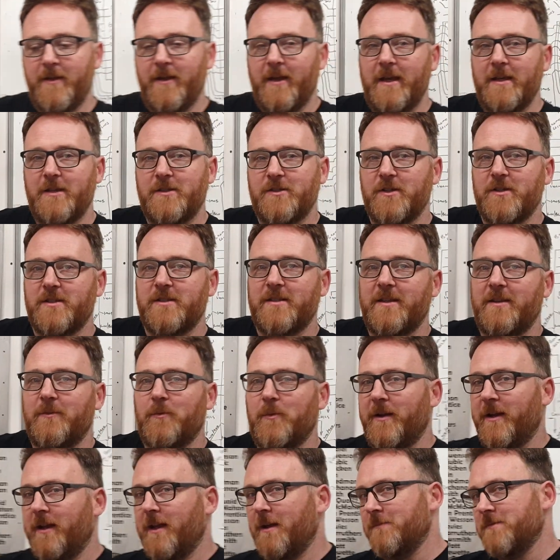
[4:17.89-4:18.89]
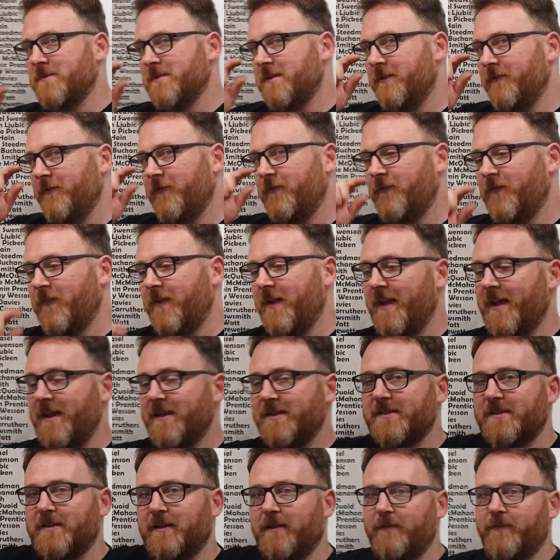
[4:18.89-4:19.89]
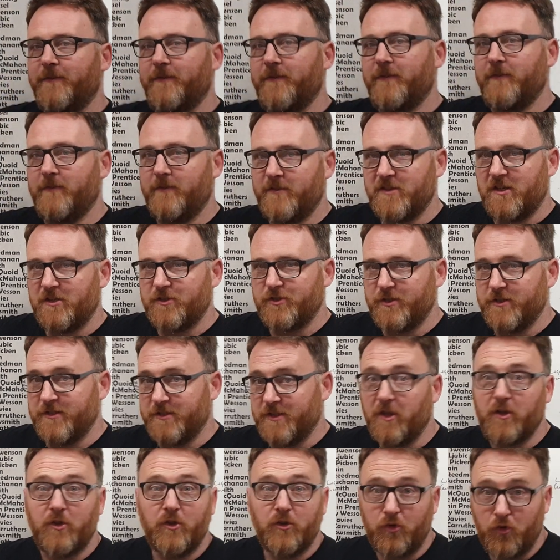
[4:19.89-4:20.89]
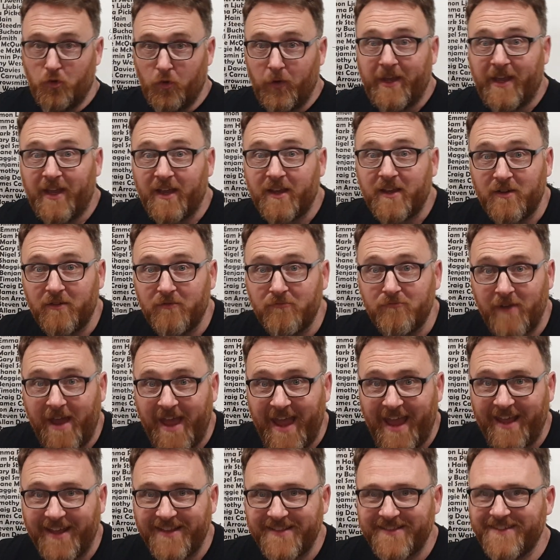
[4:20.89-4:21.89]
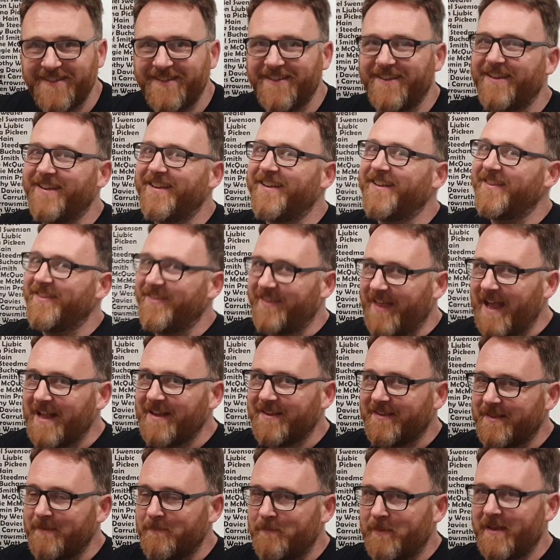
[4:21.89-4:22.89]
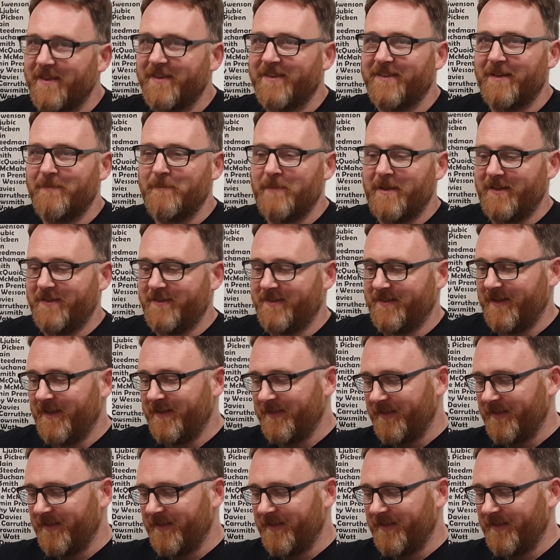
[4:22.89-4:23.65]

It's just that when it comes to the finesse stuff, such as doing it correct, that's the bits I missed.